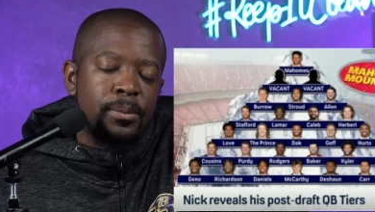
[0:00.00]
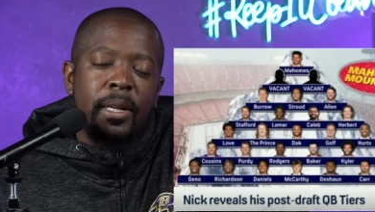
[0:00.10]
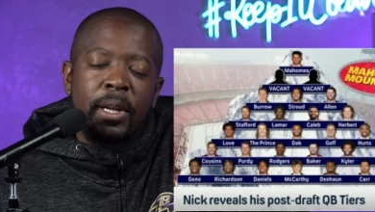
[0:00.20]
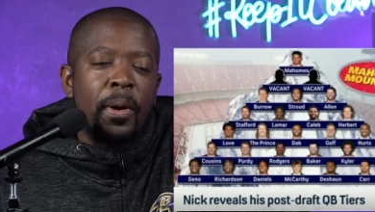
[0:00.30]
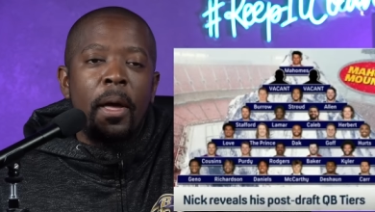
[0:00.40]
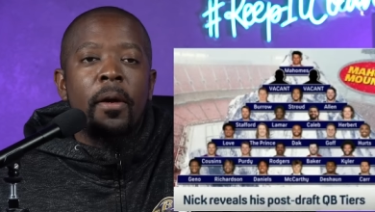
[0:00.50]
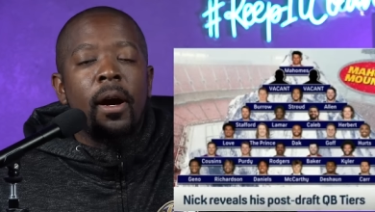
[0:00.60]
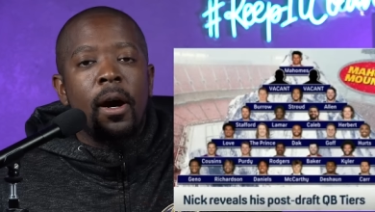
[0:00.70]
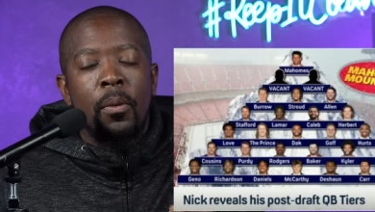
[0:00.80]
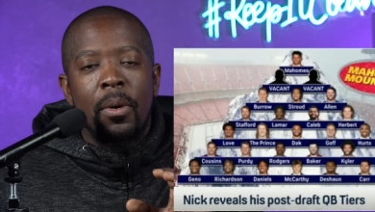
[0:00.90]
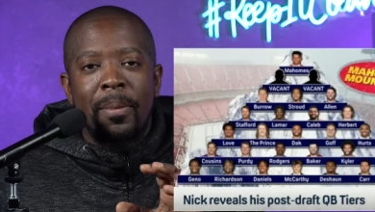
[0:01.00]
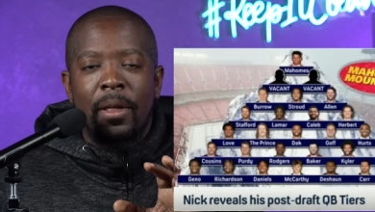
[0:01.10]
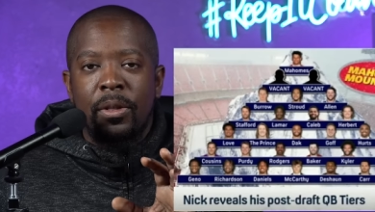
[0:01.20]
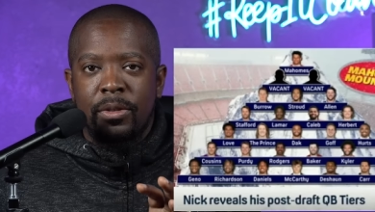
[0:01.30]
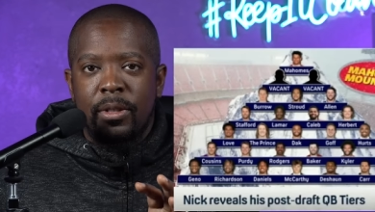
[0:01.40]
but anyway, uh, with
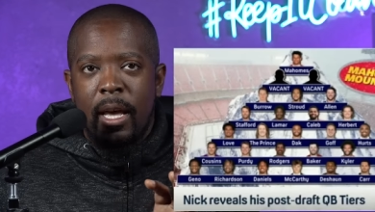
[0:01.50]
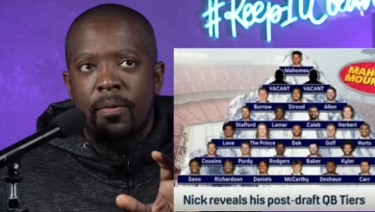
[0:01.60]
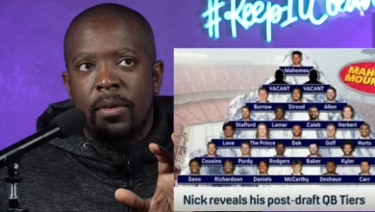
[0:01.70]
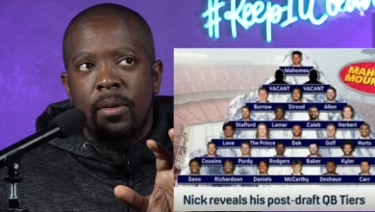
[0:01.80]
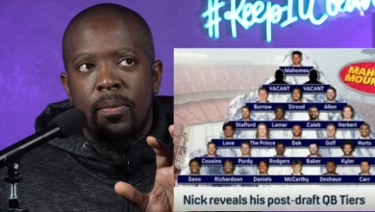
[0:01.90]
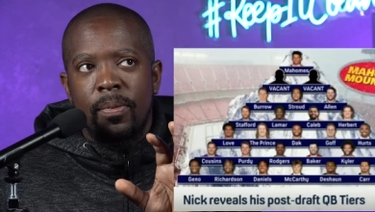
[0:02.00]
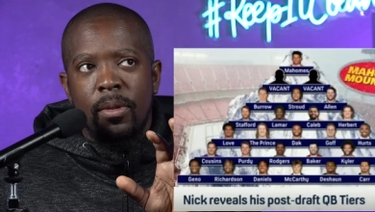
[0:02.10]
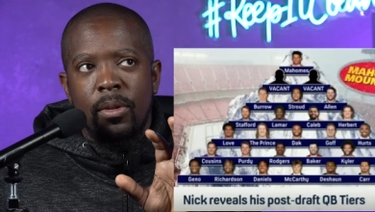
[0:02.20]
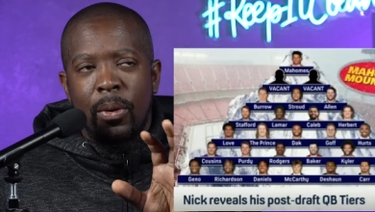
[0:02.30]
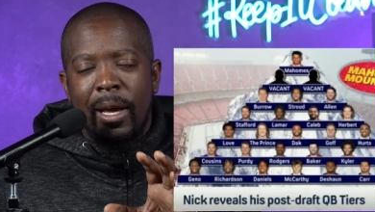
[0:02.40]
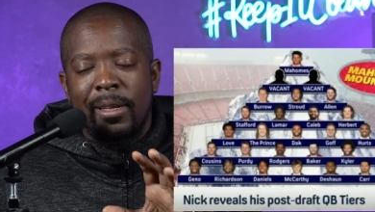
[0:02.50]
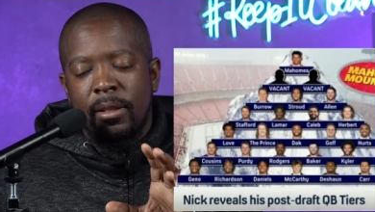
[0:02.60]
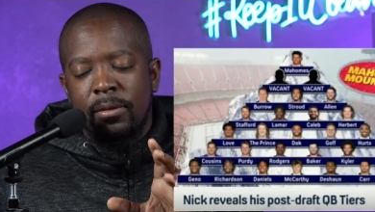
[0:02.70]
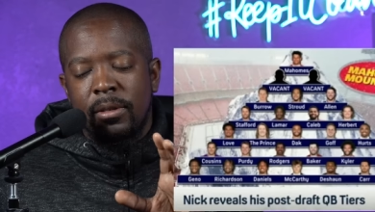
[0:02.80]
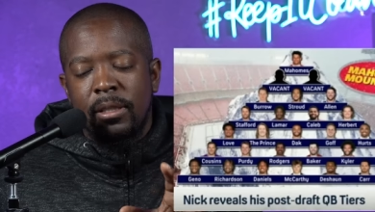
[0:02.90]
Matthew Stafford, the way I,
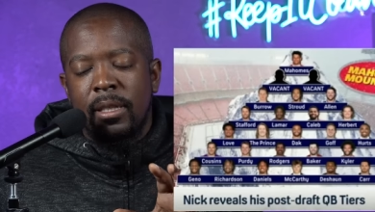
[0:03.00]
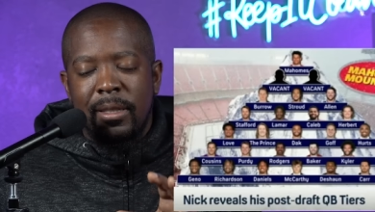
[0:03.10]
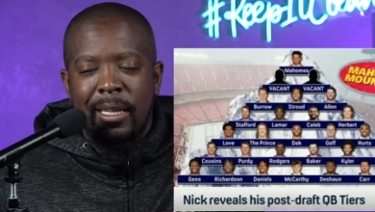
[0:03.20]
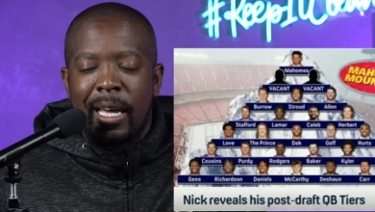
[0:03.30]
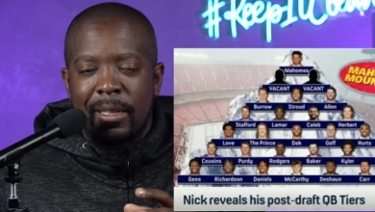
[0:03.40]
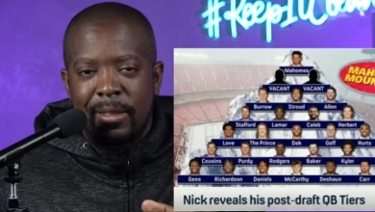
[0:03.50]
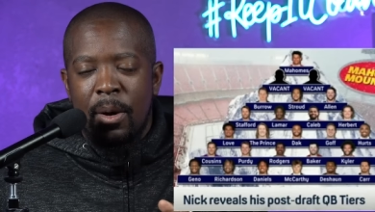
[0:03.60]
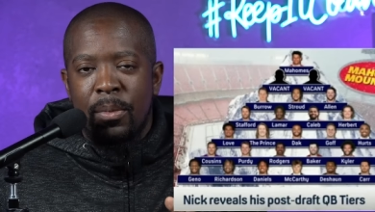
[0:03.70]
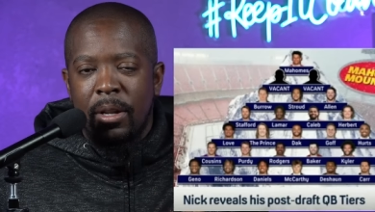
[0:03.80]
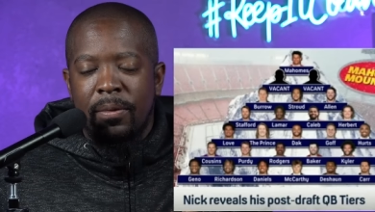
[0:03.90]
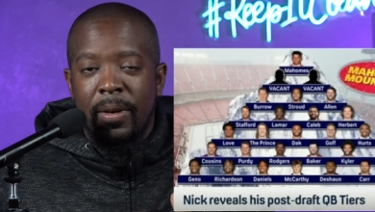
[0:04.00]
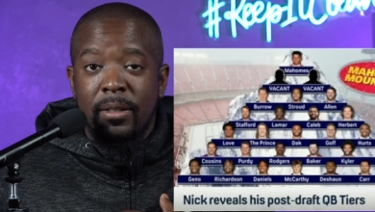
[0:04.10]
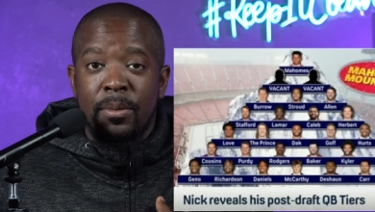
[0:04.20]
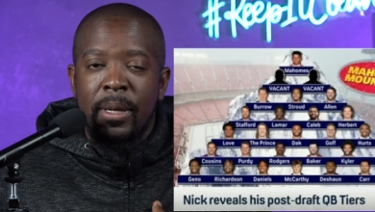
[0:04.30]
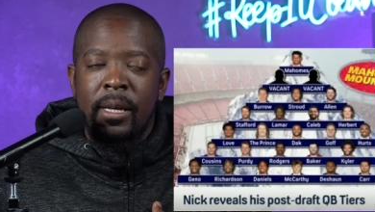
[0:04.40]
the reason I say he had a Tom Brady
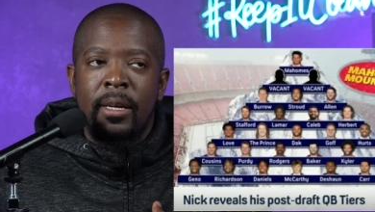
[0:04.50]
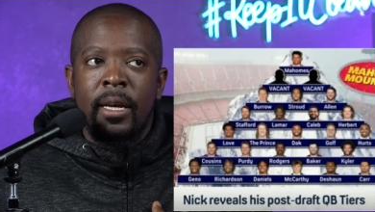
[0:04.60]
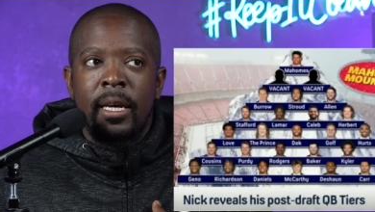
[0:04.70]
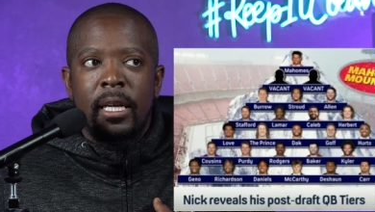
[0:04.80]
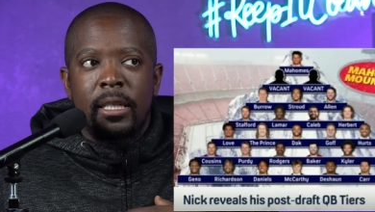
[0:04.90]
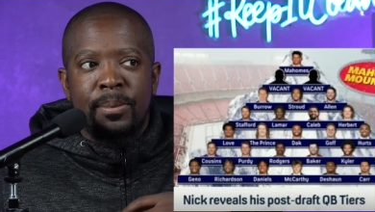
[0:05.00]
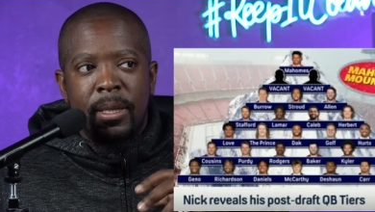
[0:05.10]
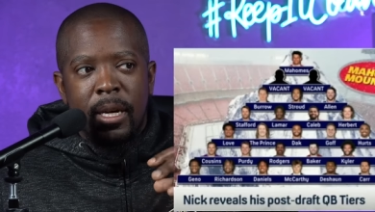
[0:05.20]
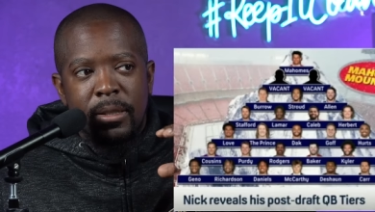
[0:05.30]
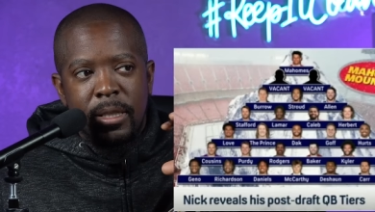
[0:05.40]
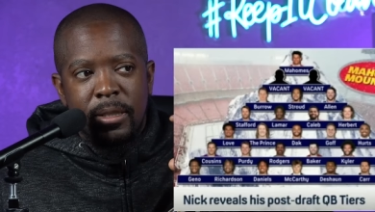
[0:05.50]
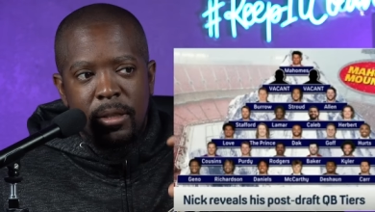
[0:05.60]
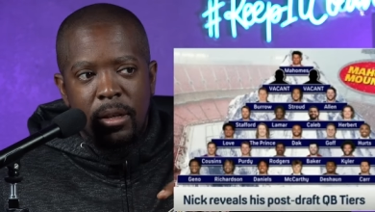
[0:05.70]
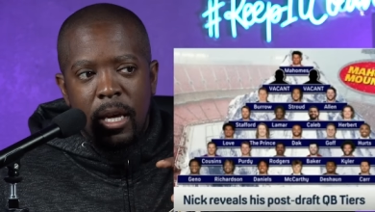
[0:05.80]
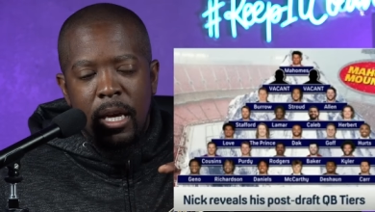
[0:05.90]
effect to me is because it
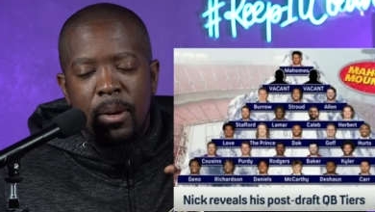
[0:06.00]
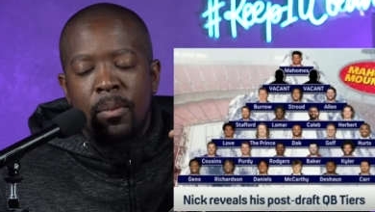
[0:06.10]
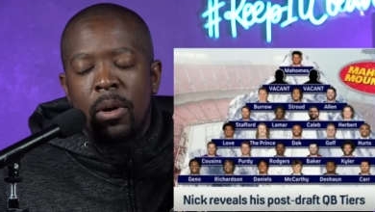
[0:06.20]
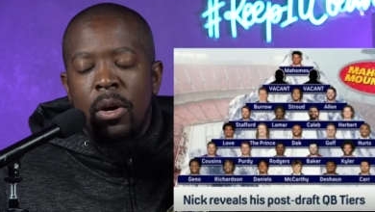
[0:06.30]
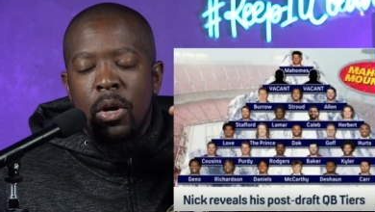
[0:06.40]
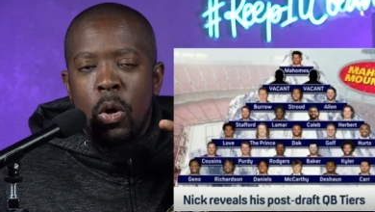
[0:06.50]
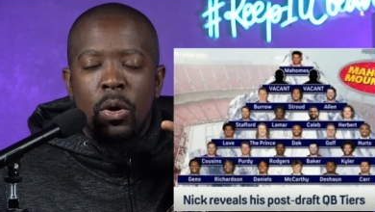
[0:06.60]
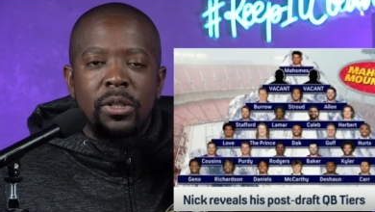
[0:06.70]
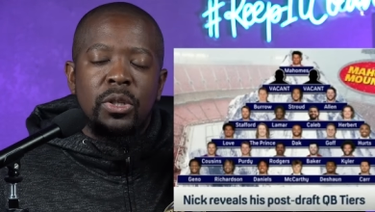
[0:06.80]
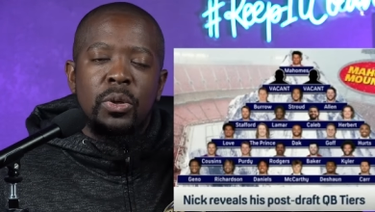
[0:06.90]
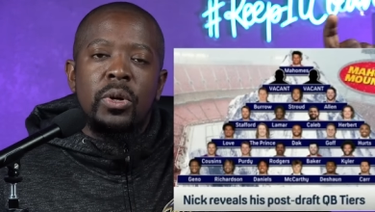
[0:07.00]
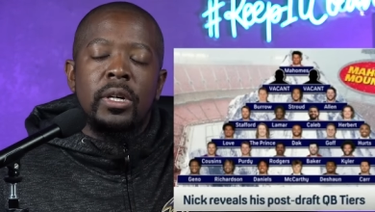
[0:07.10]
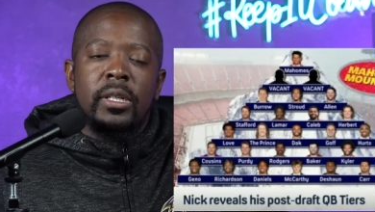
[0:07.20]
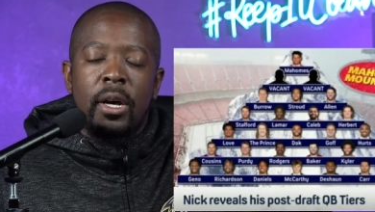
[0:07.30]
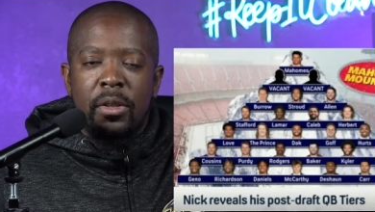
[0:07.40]
took him going to
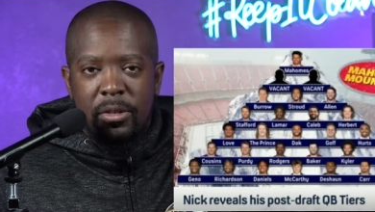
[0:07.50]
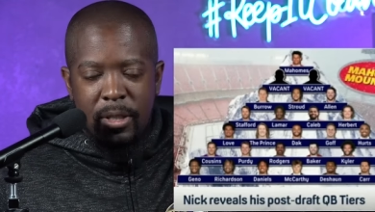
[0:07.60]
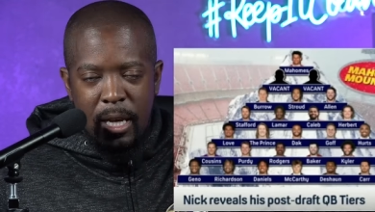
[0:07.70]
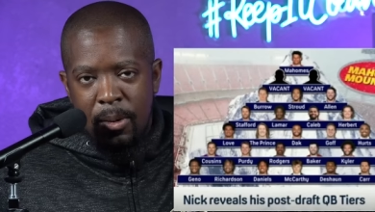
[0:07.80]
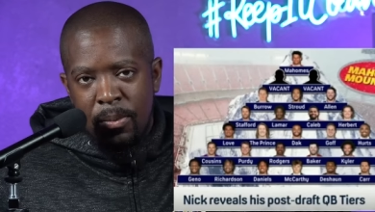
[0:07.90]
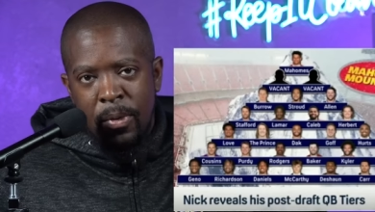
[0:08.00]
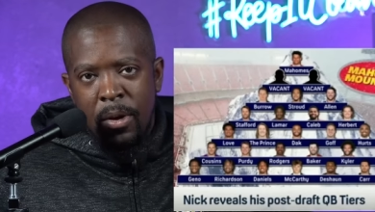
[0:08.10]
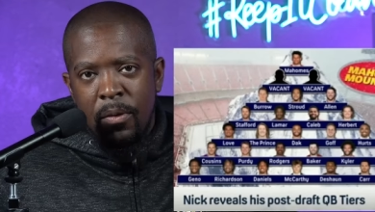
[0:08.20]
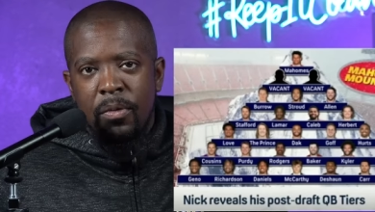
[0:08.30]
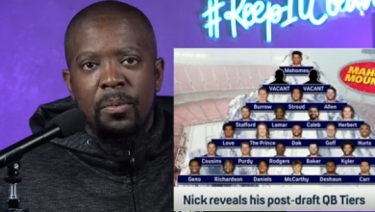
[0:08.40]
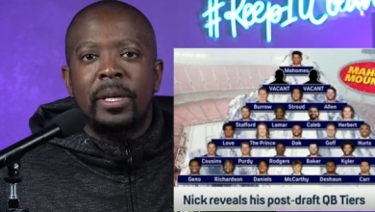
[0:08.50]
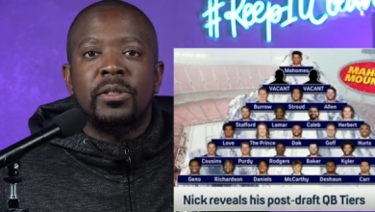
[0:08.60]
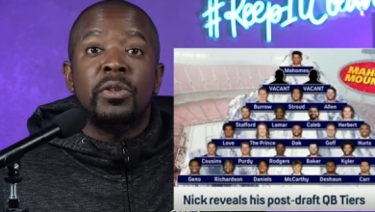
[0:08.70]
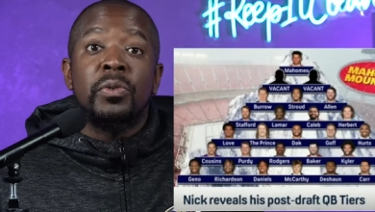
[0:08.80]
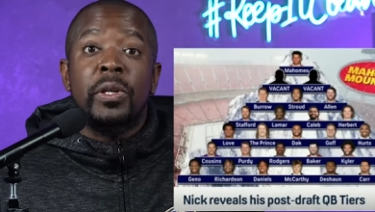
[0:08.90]
another team for me
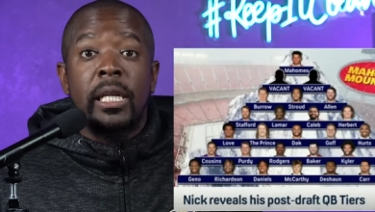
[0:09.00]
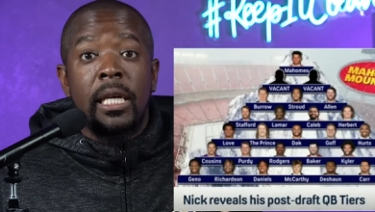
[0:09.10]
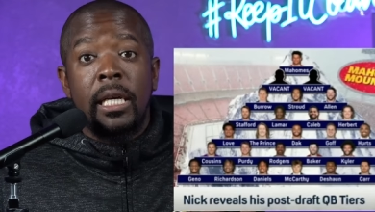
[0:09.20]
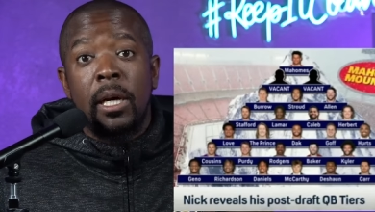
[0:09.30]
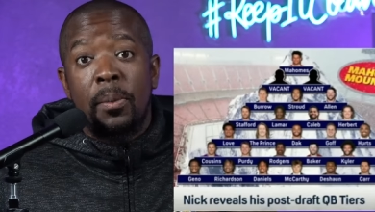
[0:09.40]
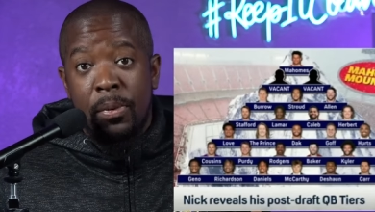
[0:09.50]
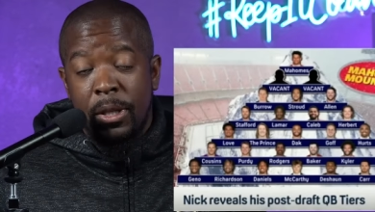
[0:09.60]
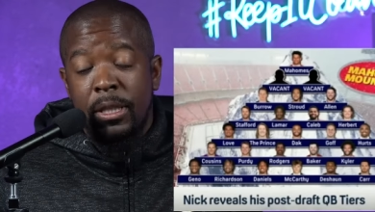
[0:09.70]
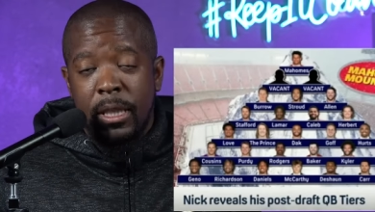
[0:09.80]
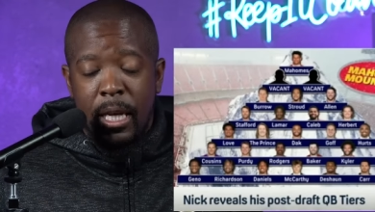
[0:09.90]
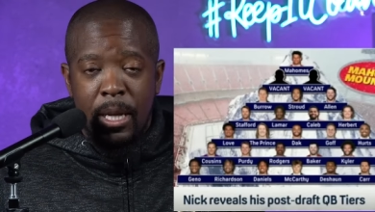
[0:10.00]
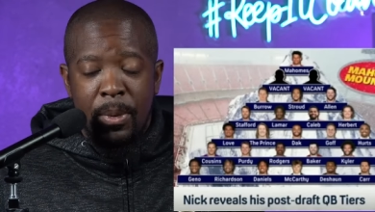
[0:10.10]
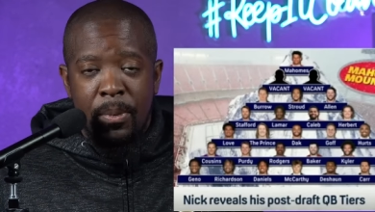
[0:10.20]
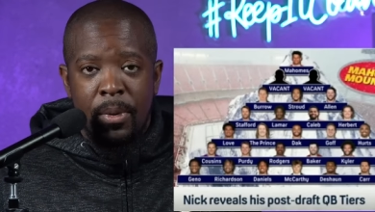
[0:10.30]
to really appreciate him.